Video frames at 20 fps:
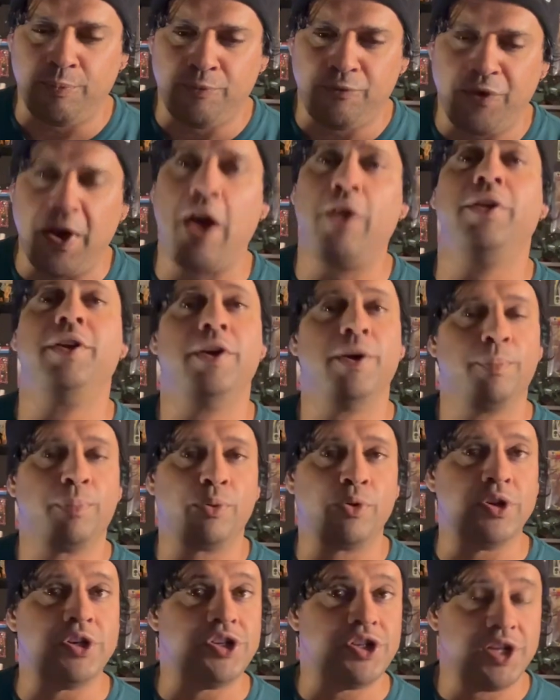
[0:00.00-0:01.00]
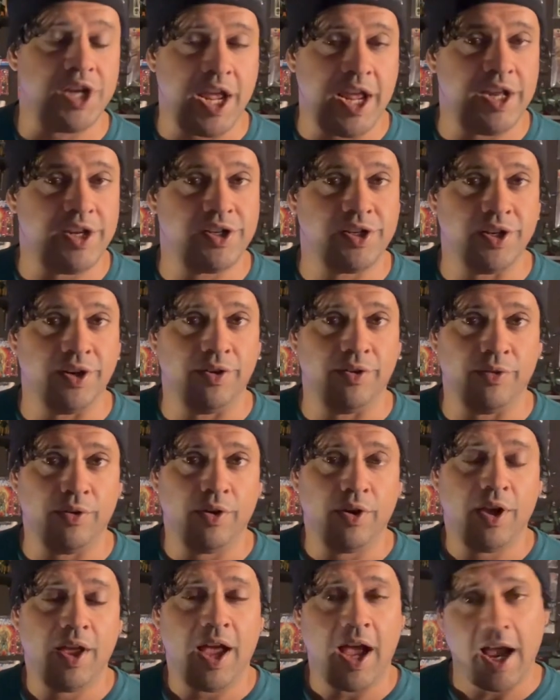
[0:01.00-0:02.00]
found an appreciation
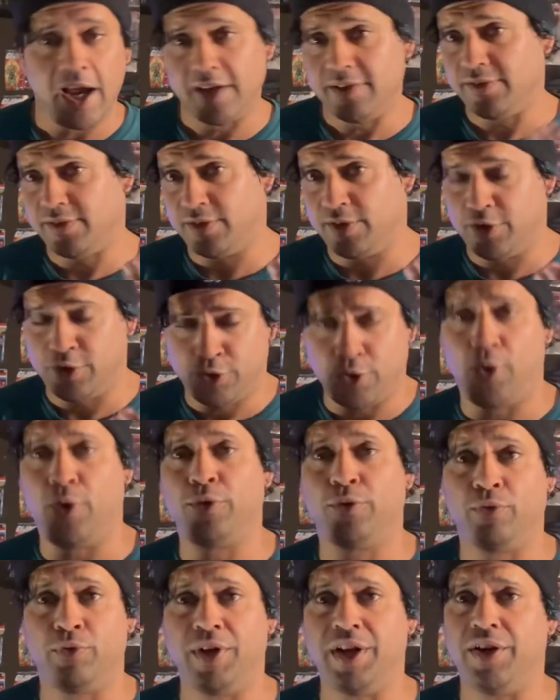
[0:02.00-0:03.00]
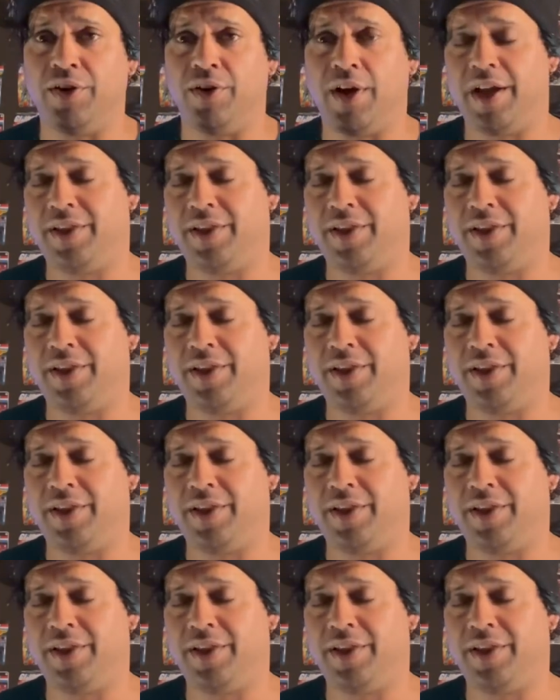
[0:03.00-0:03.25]
as an adult reader.